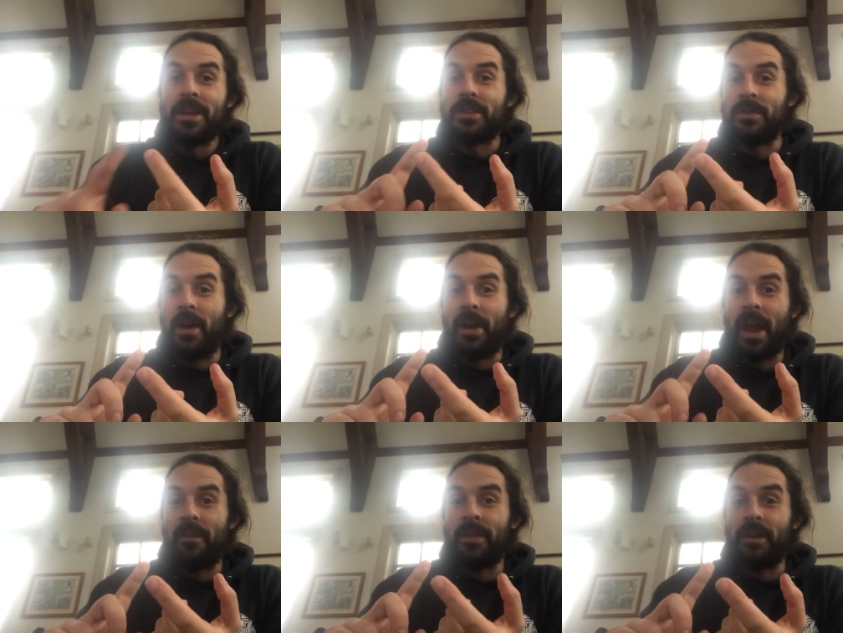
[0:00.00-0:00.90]
So now I
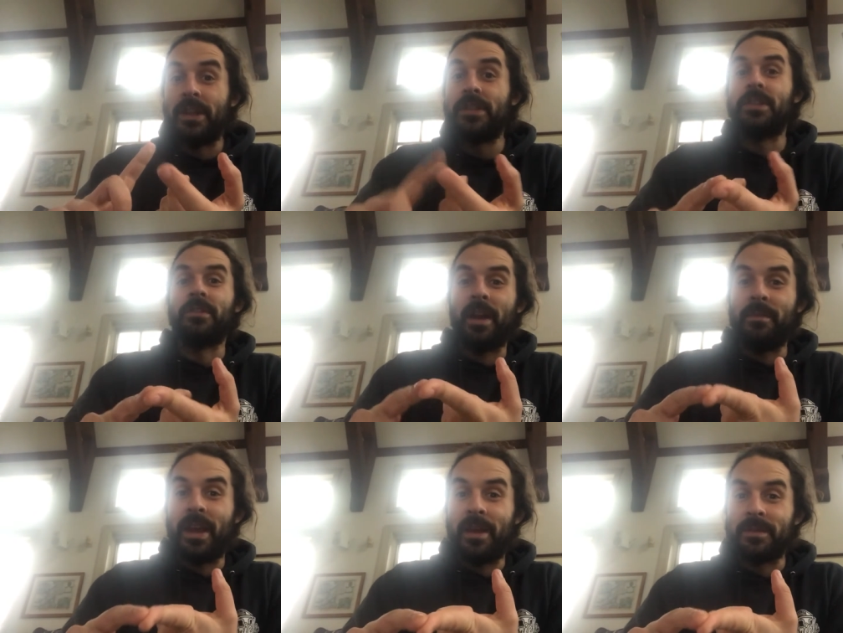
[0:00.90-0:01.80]
have their
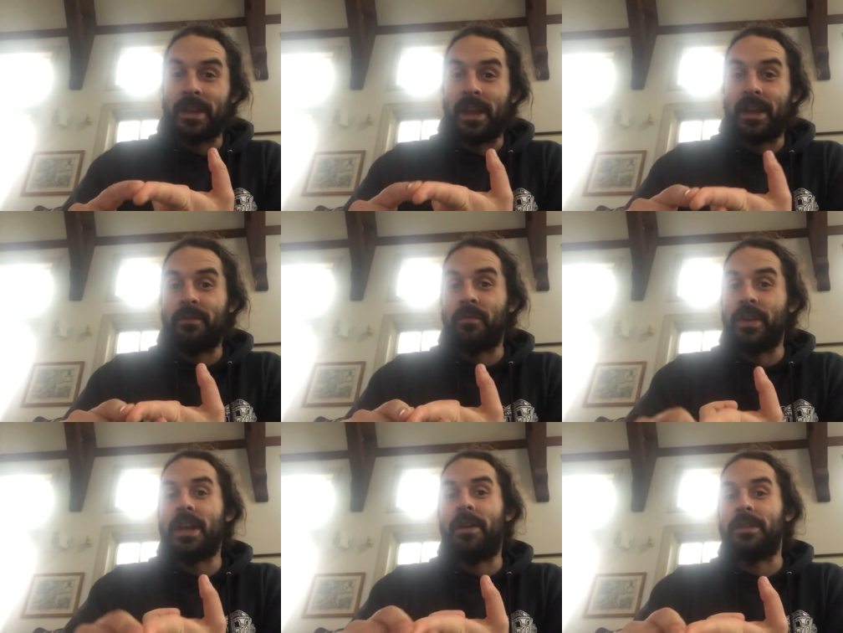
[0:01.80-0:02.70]
Instagram names that I can
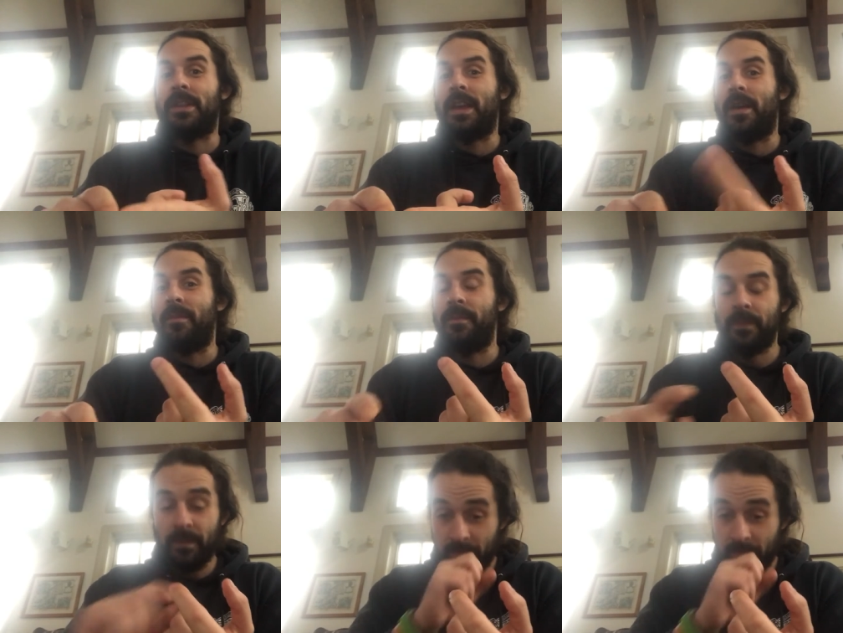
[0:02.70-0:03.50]
reach out to them